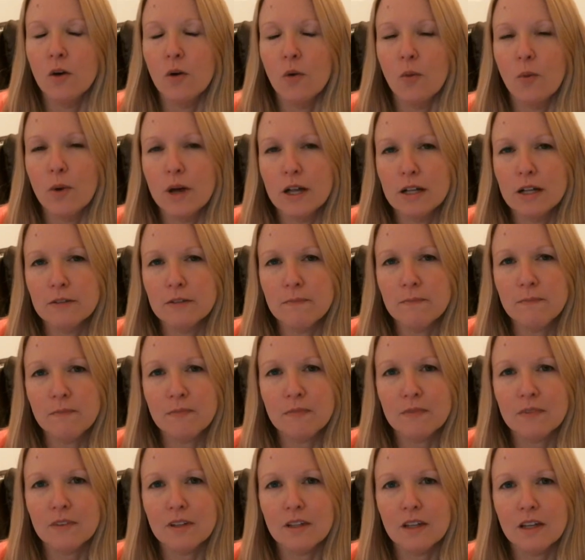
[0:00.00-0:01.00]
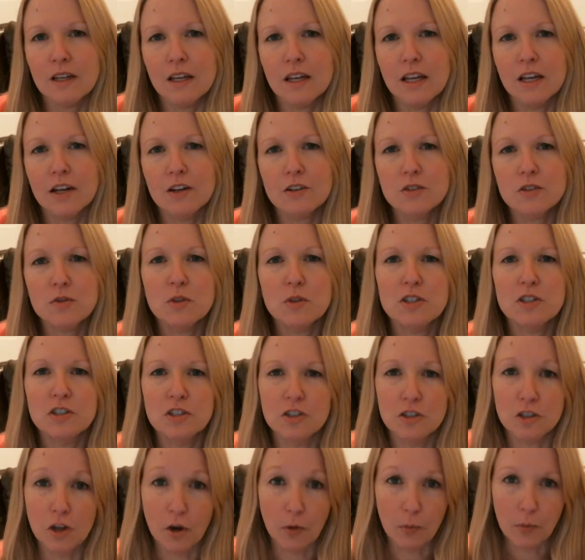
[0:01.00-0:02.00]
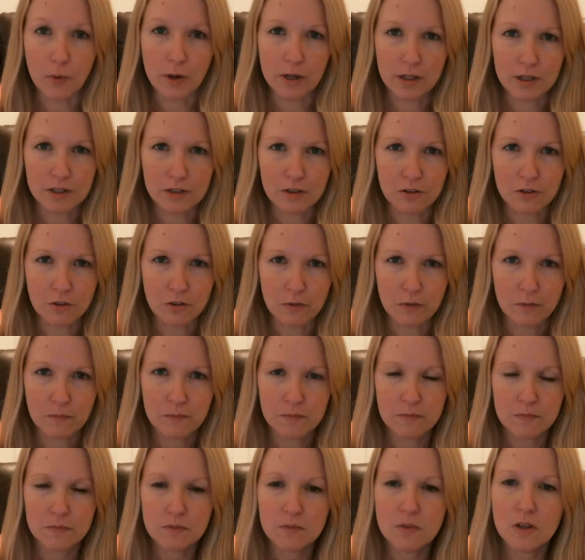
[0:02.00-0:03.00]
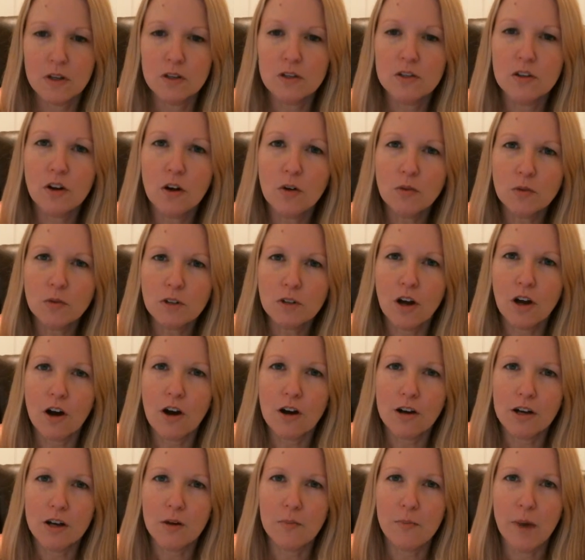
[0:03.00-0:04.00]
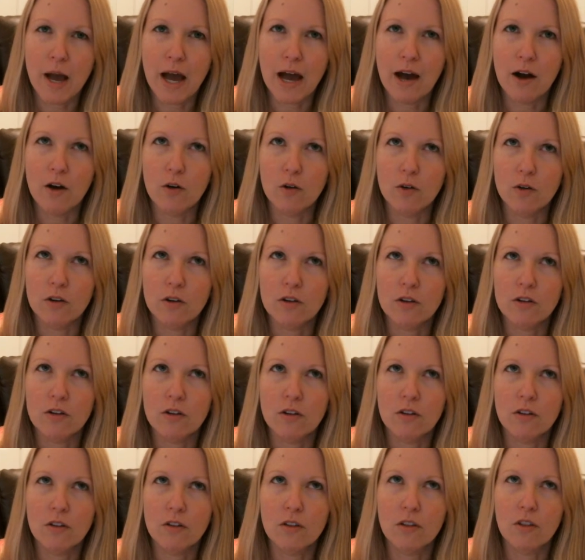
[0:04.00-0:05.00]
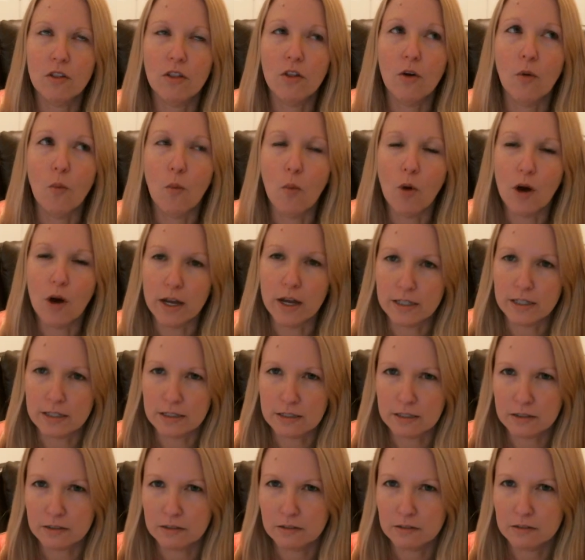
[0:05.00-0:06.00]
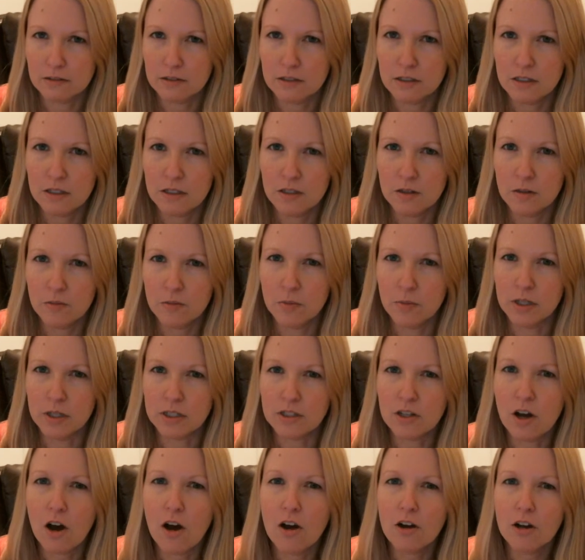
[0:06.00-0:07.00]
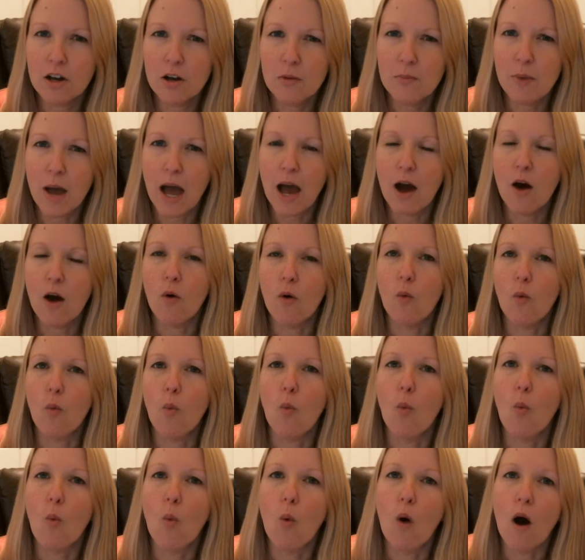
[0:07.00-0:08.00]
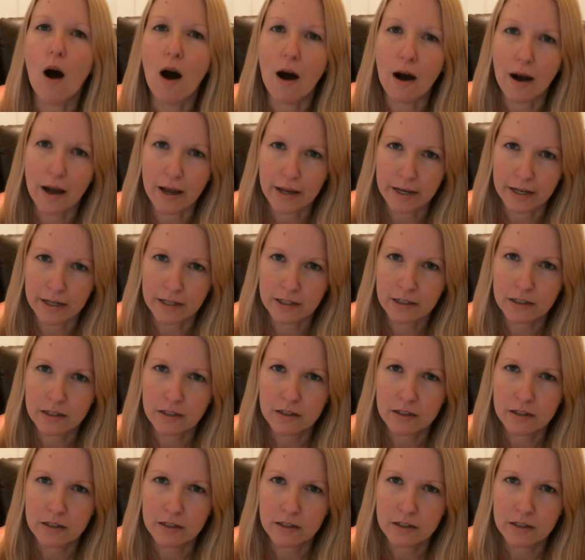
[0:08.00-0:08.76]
Well, here's what you don't want to do don't talk about the what, but talk about why.